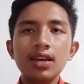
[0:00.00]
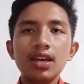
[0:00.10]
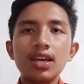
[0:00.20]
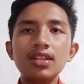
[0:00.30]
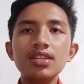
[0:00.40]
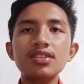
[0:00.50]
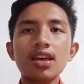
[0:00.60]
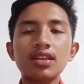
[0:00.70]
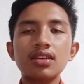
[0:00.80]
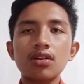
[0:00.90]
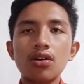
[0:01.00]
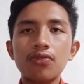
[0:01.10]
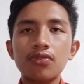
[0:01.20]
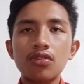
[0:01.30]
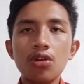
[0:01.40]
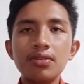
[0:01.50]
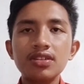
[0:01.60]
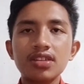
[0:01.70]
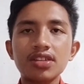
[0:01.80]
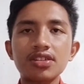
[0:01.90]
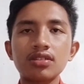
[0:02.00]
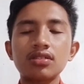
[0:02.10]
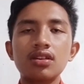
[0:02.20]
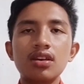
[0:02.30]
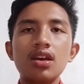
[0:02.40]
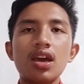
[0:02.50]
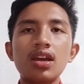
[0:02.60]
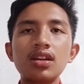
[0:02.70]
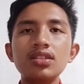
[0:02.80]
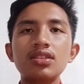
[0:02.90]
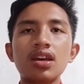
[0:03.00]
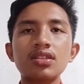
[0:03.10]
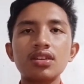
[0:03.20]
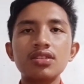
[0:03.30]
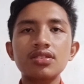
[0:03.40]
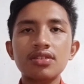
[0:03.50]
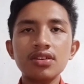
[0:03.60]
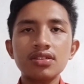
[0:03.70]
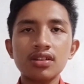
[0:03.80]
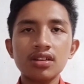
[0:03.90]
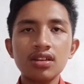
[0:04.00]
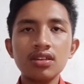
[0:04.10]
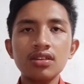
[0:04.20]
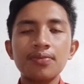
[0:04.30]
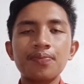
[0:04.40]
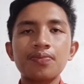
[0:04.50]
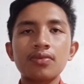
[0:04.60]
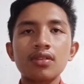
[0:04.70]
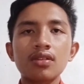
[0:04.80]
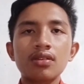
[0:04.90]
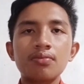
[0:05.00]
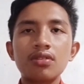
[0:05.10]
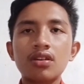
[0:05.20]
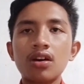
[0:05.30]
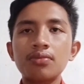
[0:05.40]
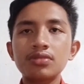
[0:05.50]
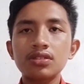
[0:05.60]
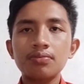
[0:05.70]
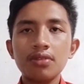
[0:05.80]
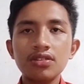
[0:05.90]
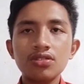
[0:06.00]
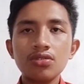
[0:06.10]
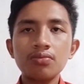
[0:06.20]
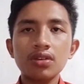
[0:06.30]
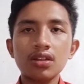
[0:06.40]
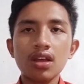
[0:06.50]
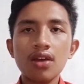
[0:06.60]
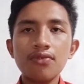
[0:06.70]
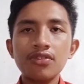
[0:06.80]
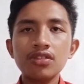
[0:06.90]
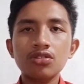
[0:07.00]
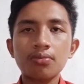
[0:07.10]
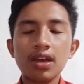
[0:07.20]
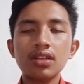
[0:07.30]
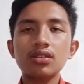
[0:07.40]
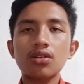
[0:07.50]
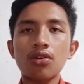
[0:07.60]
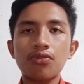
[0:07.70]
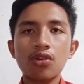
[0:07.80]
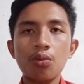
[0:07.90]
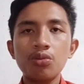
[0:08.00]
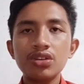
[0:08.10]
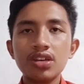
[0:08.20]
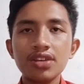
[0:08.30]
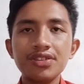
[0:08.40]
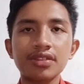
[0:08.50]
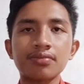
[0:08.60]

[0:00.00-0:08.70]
In this age of globalization, English has increasingly become the medium in every domain of communication,